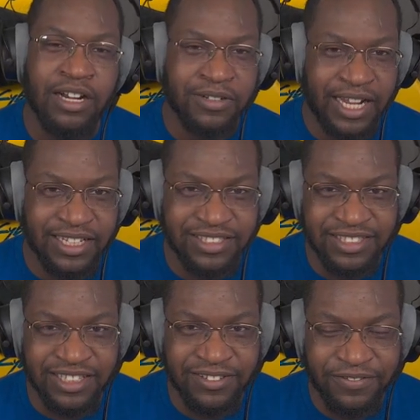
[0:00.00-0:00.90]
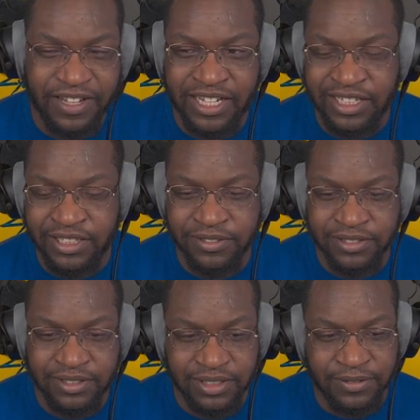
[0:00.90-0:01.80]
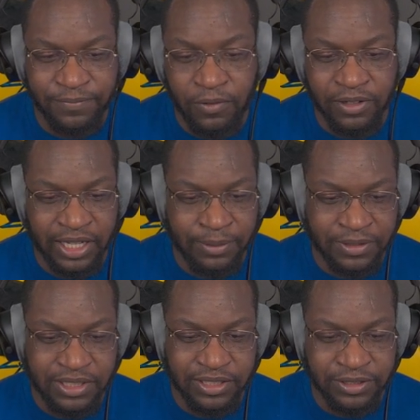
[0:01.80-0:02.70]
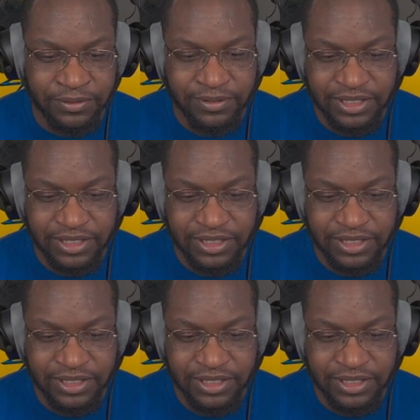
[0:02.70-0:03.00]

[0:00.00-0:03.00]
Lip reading: auto-casts itself and deals like 4 damage to you.